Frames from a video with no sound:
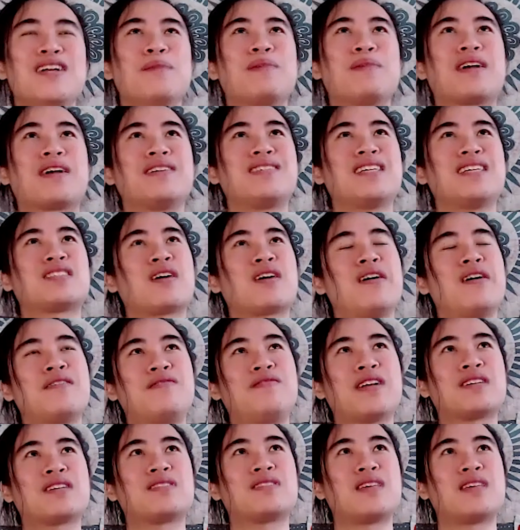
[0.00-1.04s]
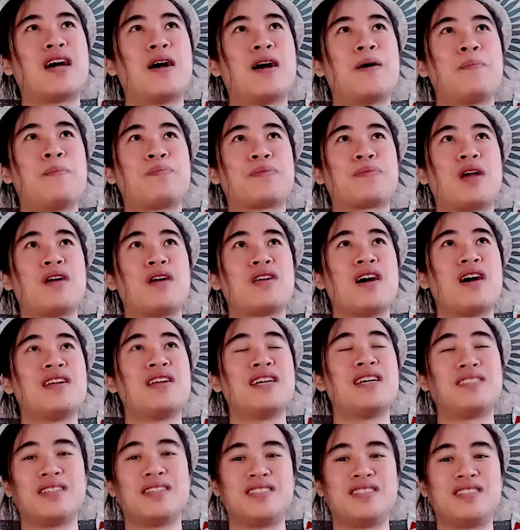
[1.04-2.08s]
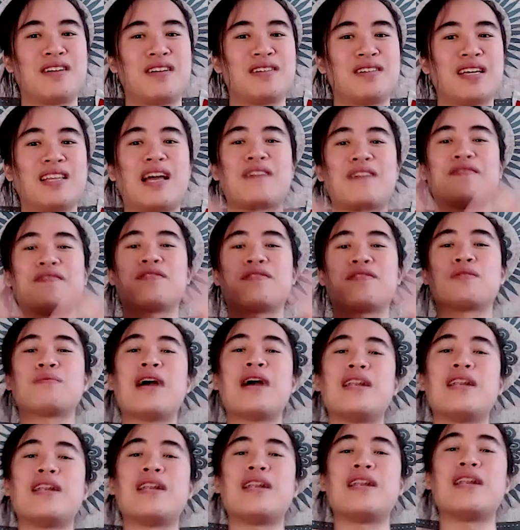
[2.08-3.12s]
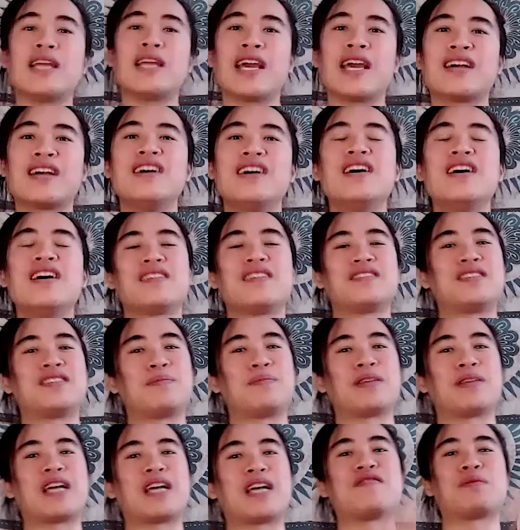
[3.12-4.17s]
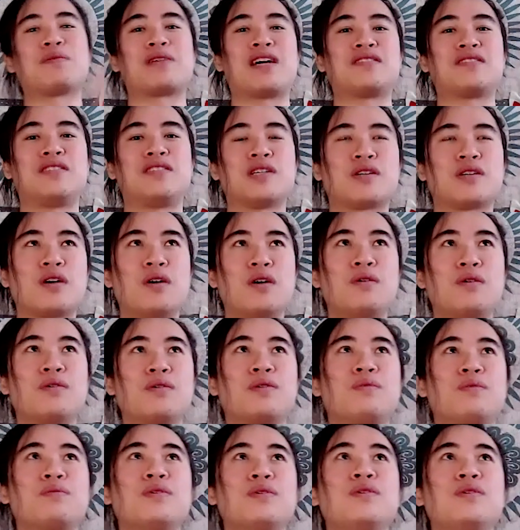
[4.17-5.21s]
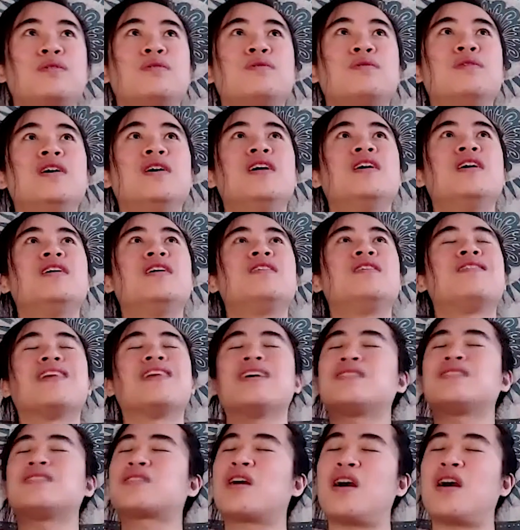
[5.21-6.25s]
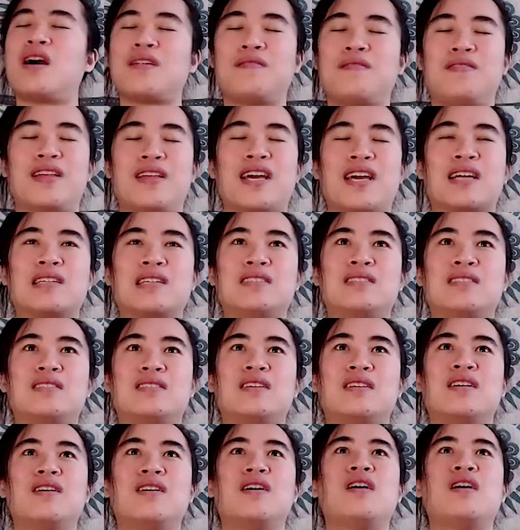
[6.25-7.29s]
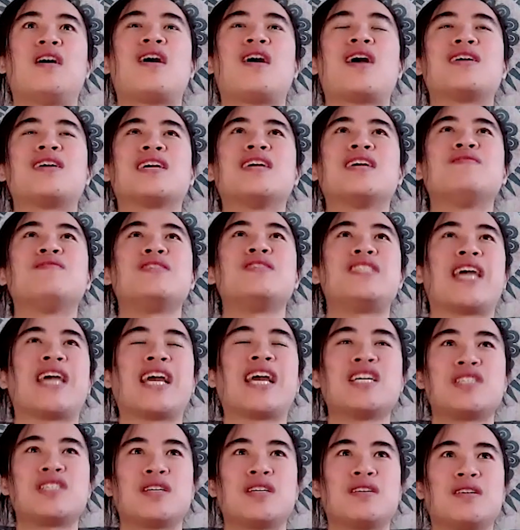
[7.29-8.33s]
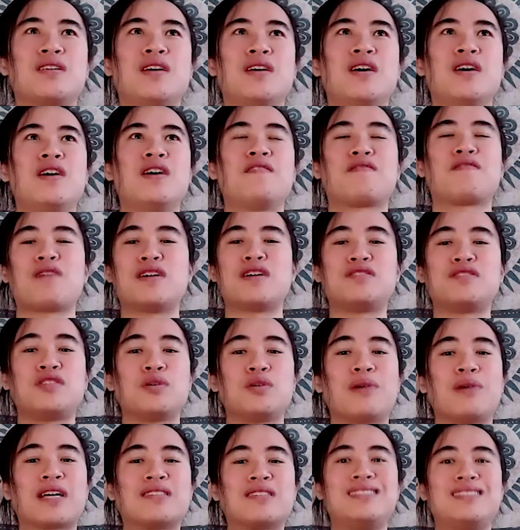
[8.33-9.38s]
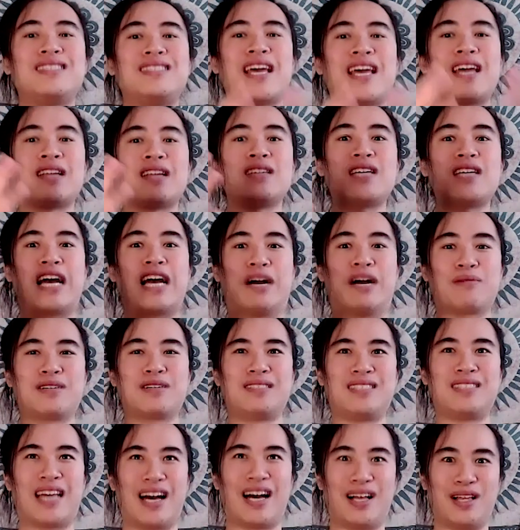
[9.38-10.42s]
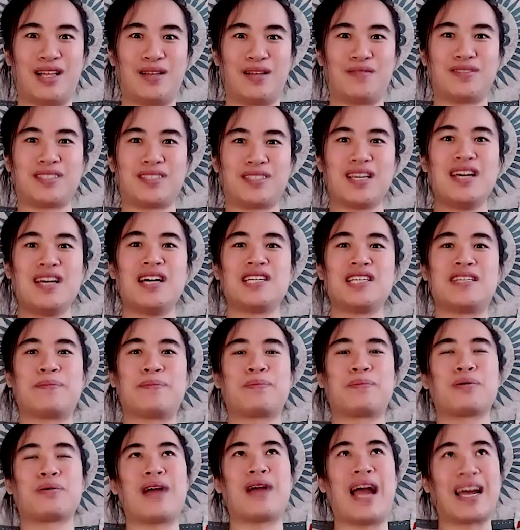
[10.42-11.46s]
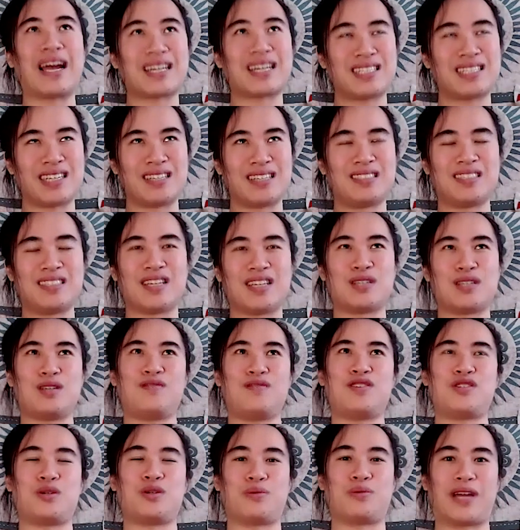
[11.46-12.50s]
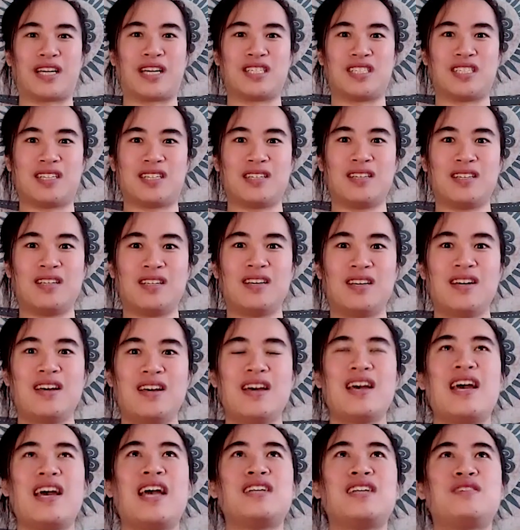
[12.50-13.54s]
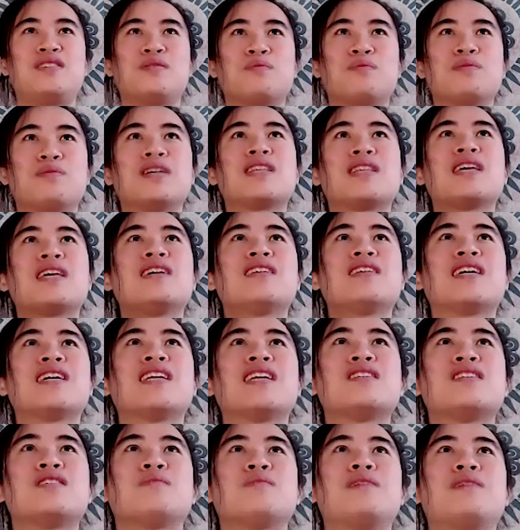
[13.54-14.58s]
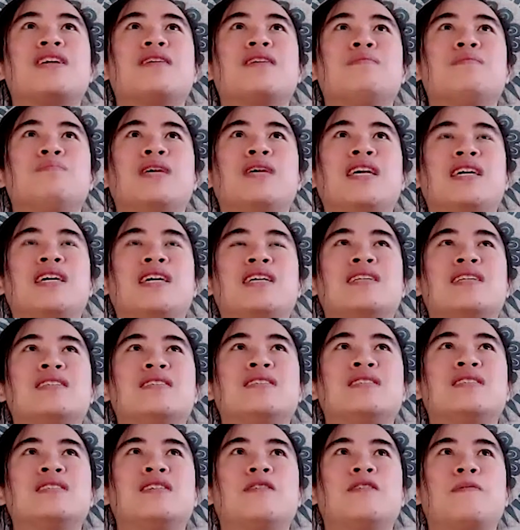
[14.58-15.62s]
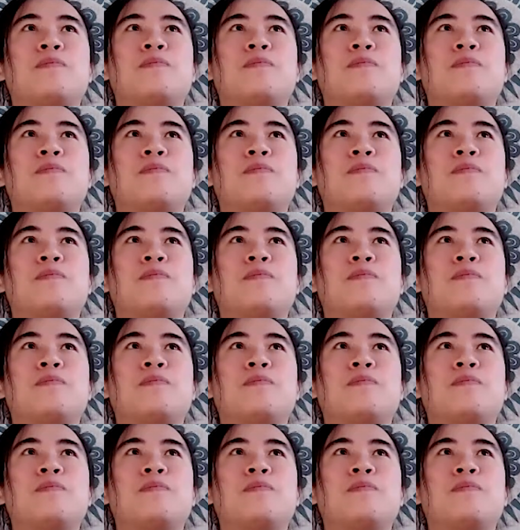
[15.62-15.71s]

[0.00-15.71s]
Because these conflicts are not necessarily life-threatening. They're something everyone has to go through. These conflicts are an invitation for us to extend ourselves, to practice individuation, and to really lean into what it means